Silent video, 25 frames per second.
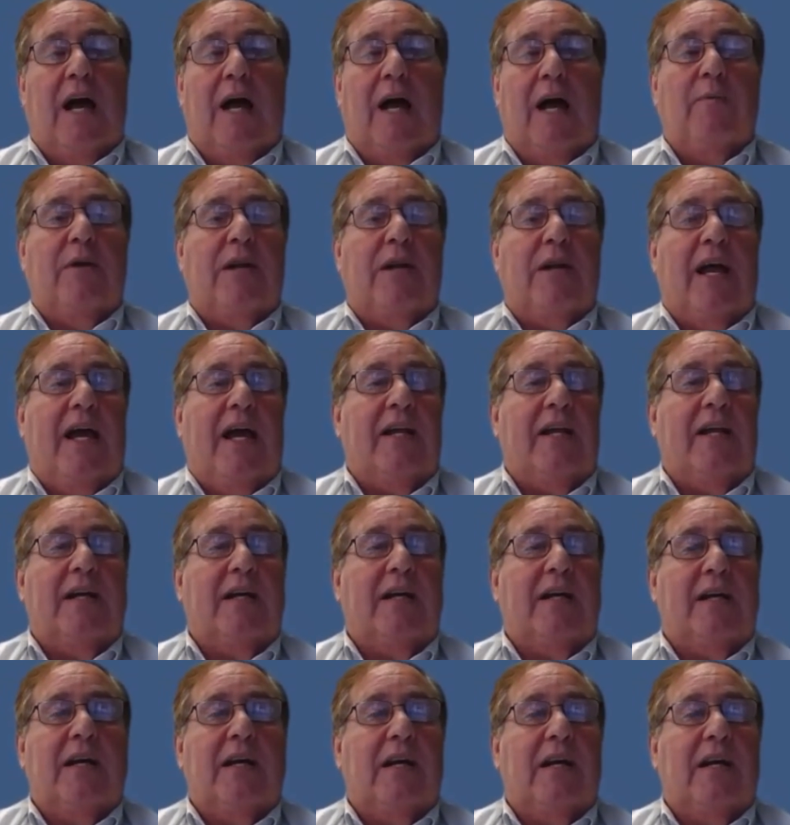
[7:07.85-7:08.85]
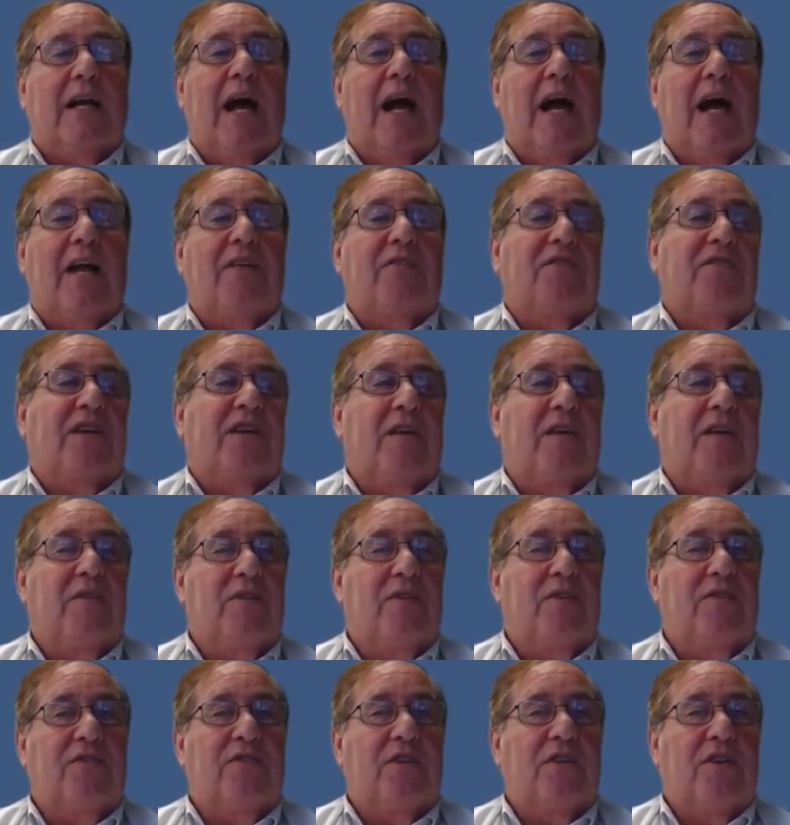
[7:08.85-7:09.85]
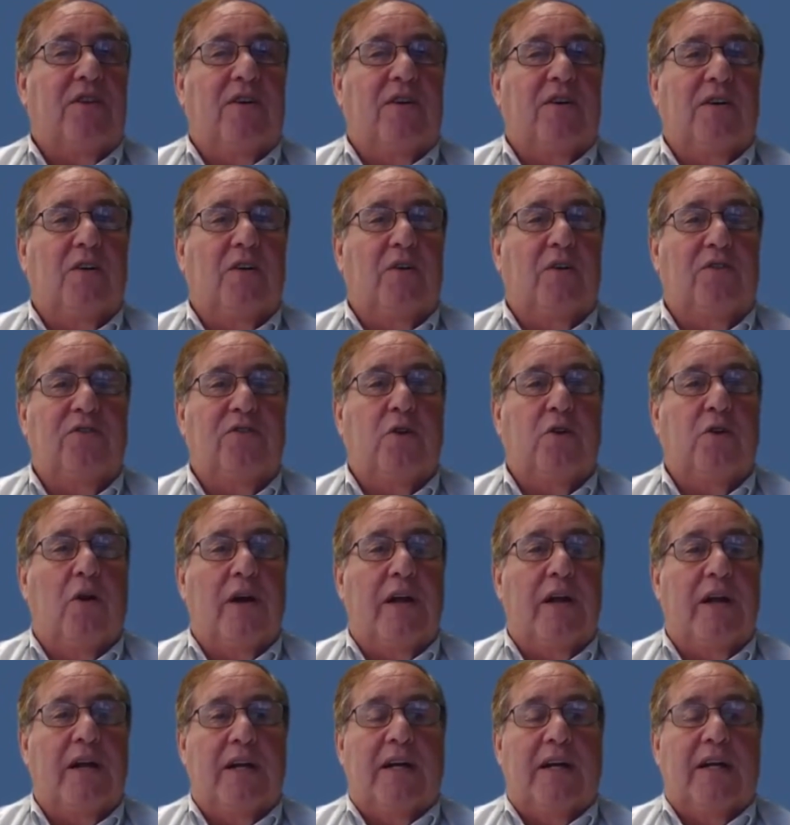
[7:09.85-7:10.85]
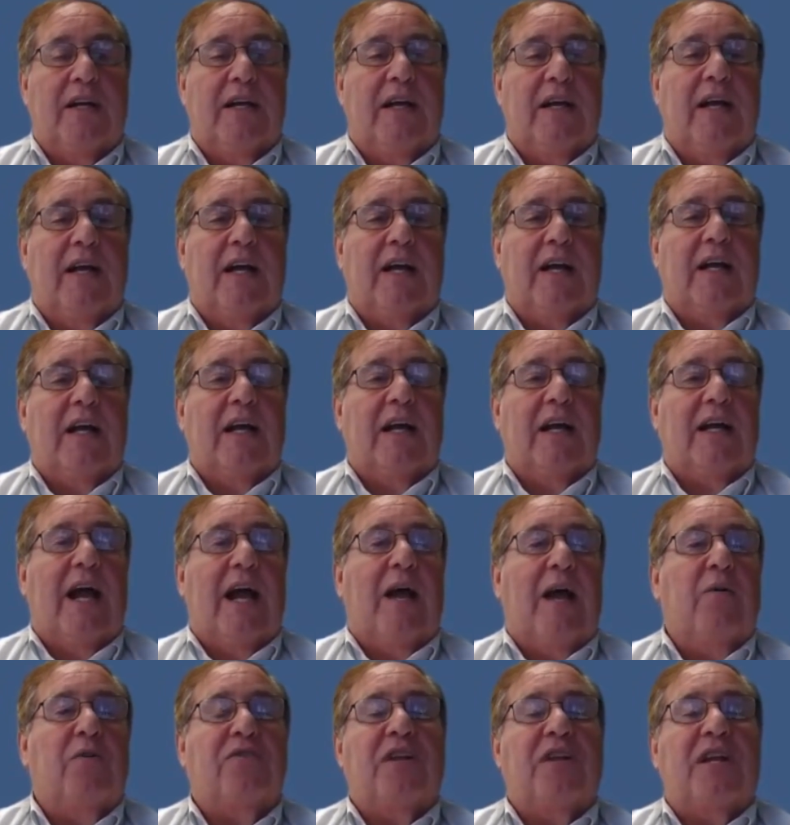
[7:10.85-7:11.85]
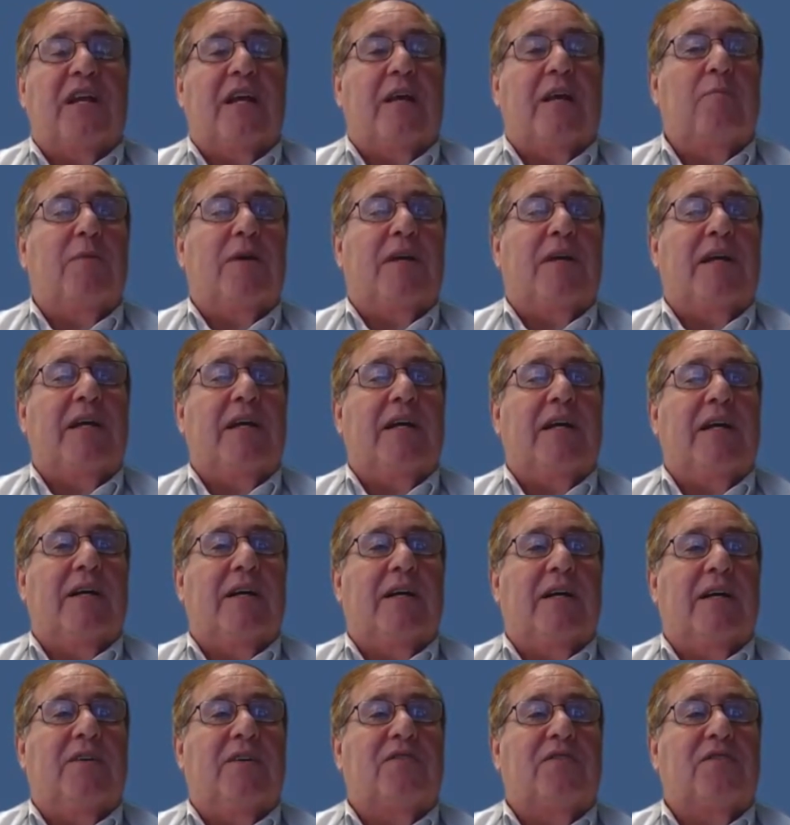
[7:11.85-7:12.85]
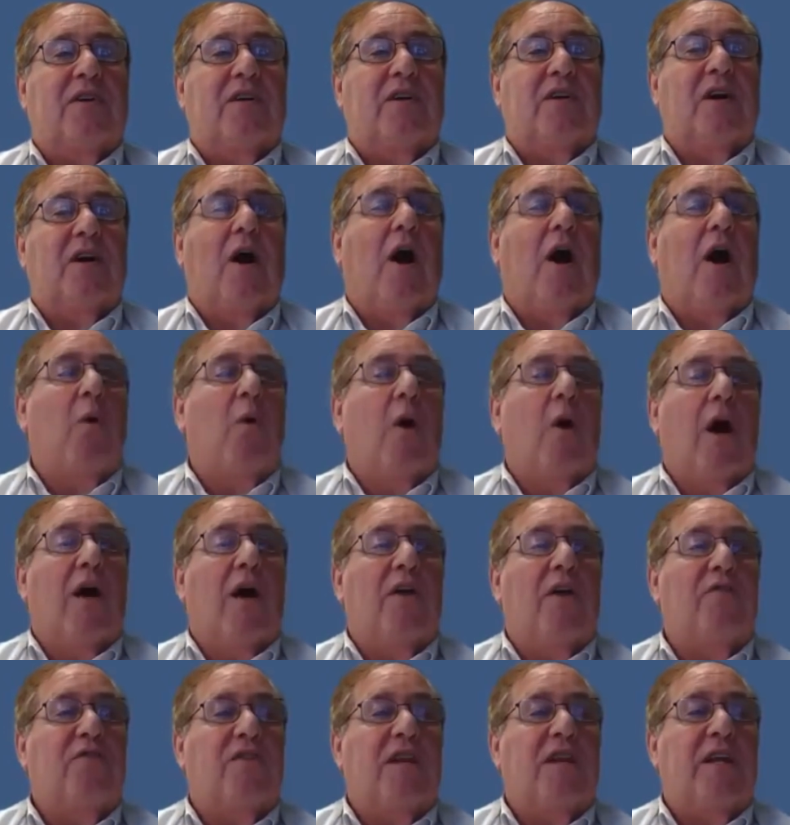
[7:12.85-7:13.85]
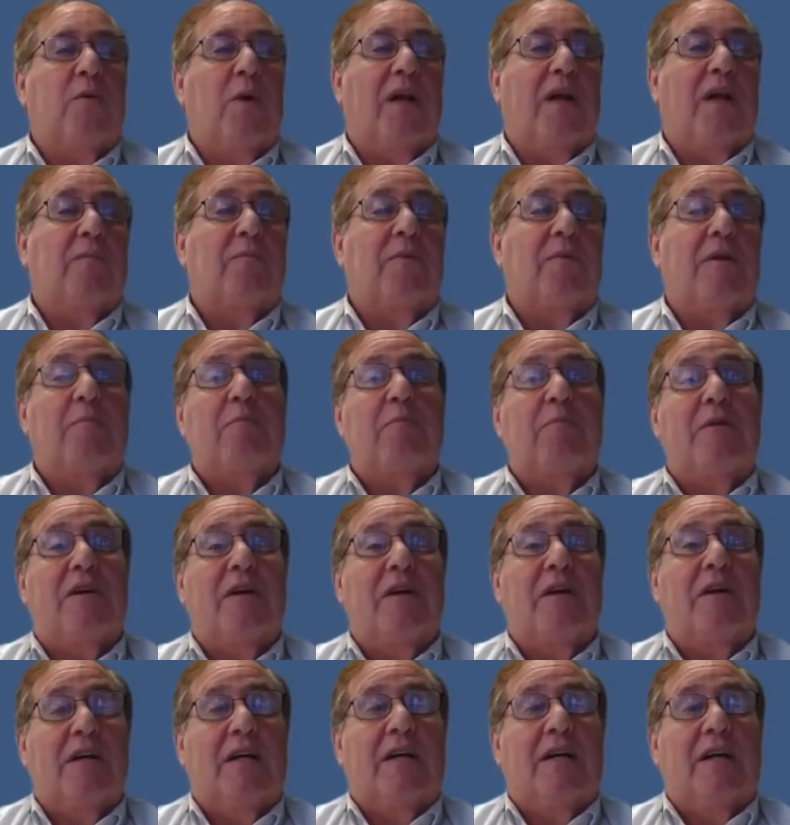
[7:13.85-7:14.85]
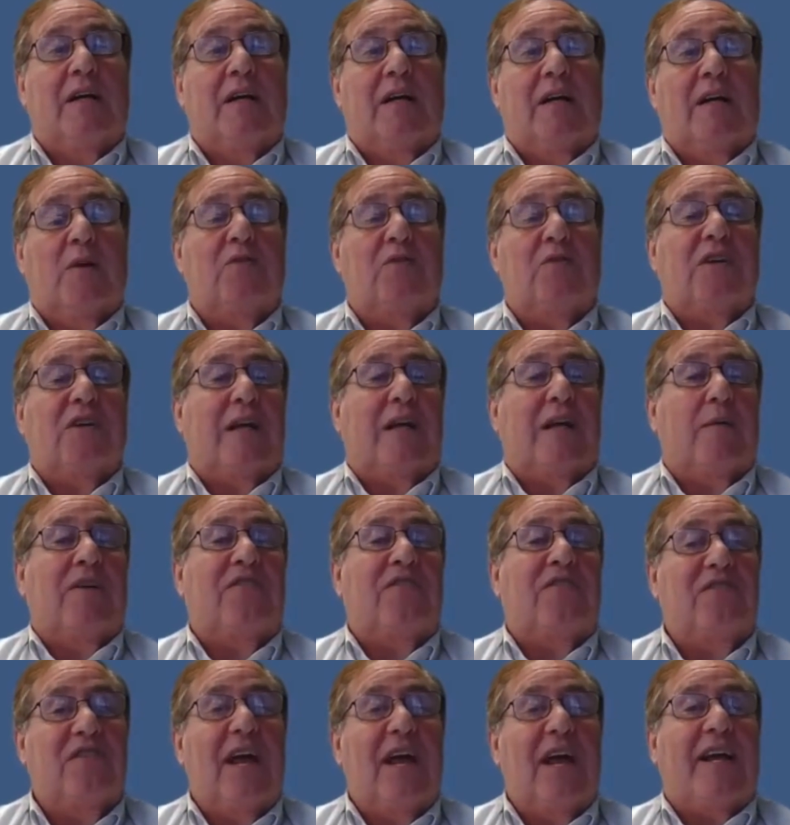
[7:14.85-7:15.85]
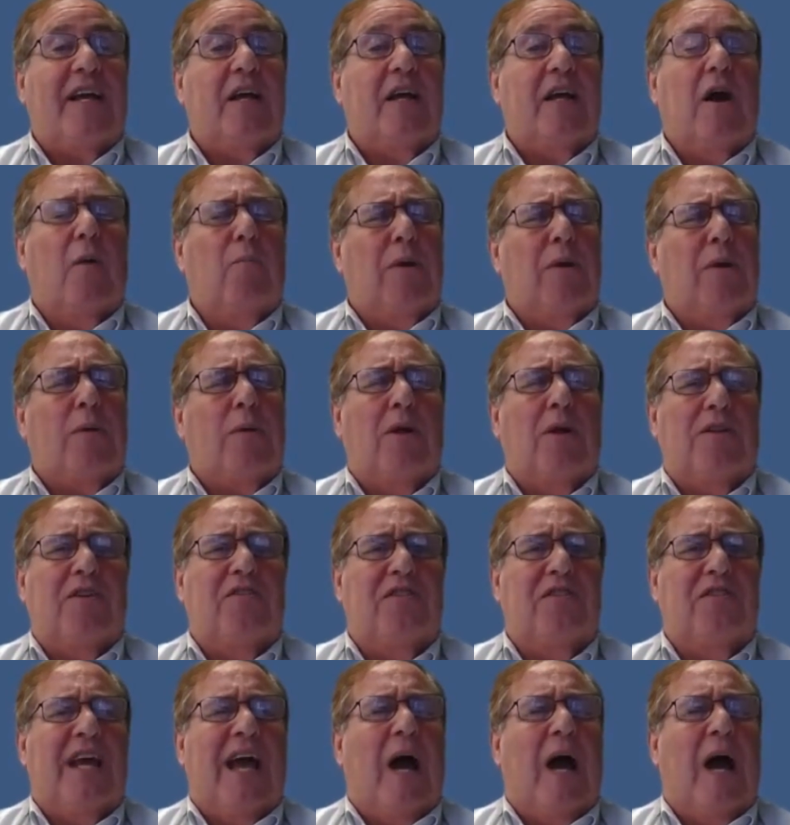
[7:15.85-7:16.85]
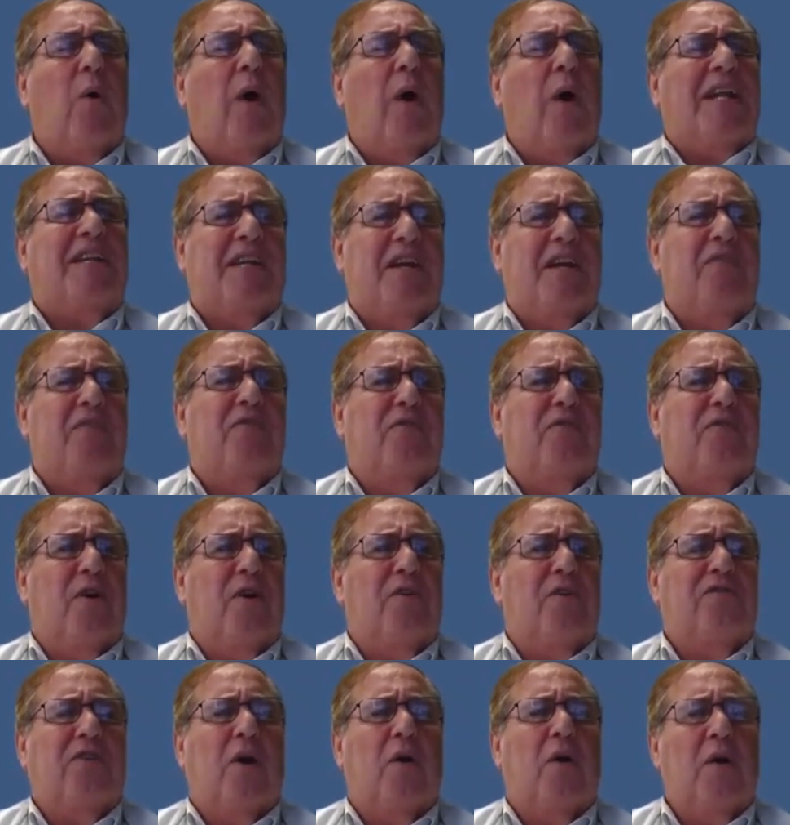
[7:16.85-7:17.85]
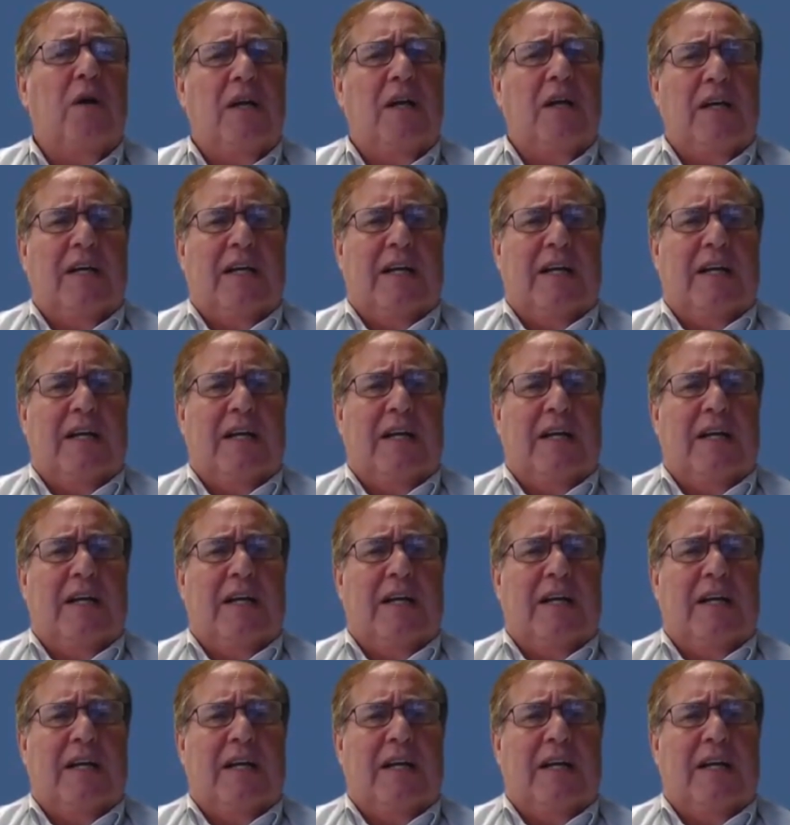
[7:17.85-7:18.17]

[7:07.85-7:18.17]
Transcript: I mean, I had a guy, just to give you a little story, a guy was going to give me his car wash, and he wound up giving me he was going to give me a second car, but he wanted to see how I did first. So